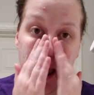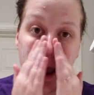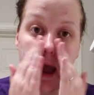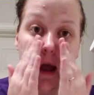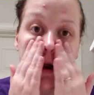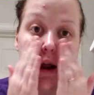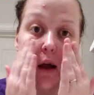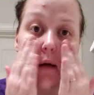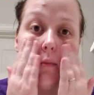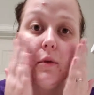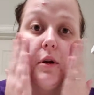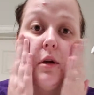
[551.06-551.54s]

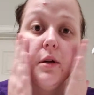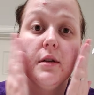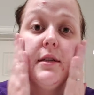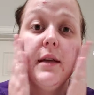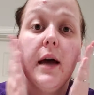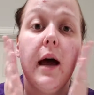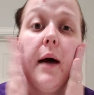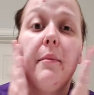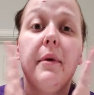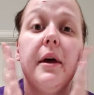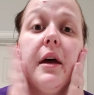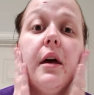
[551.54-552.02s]
And I'm going to
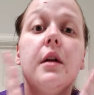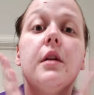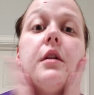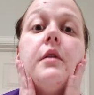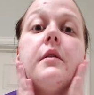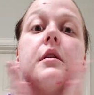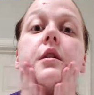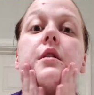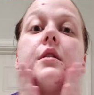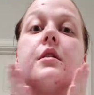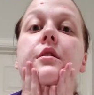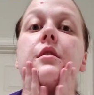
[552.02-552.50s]
dab it.
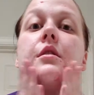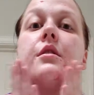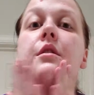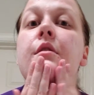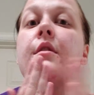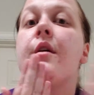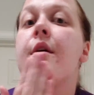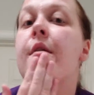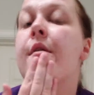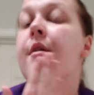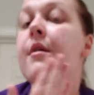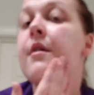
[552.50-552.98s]

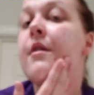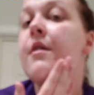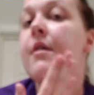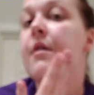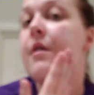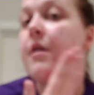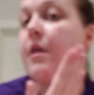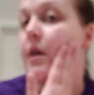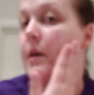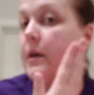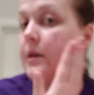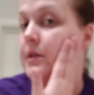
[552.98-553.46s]

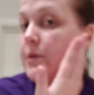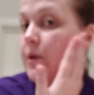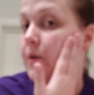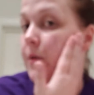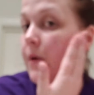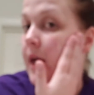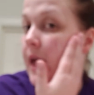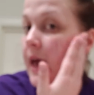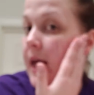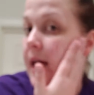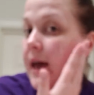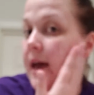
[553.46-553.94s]
It's
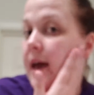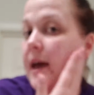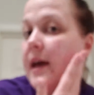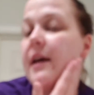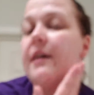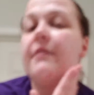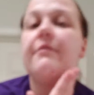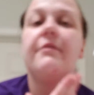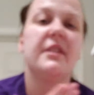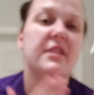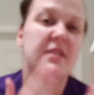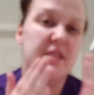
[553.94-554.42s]

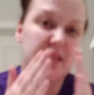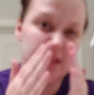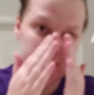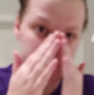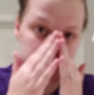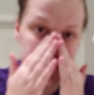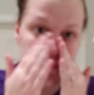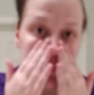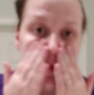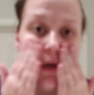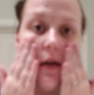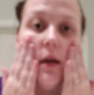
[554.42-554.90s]
okay if it
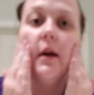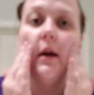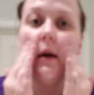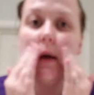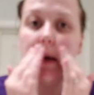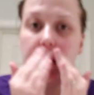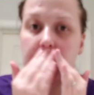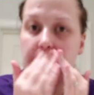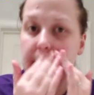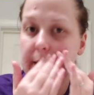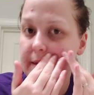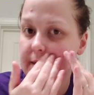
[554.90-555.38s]

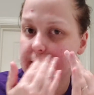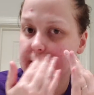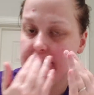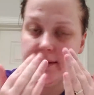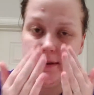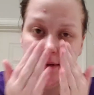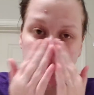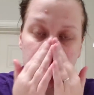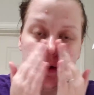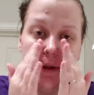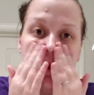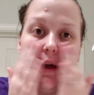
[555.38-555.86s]
smears
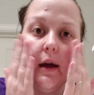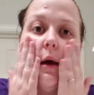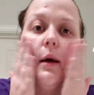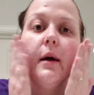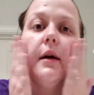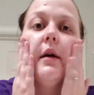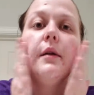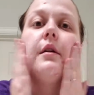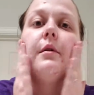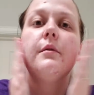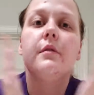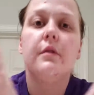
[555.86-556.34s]
and all
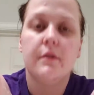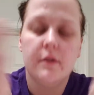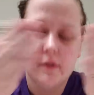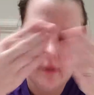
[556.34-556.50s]
that.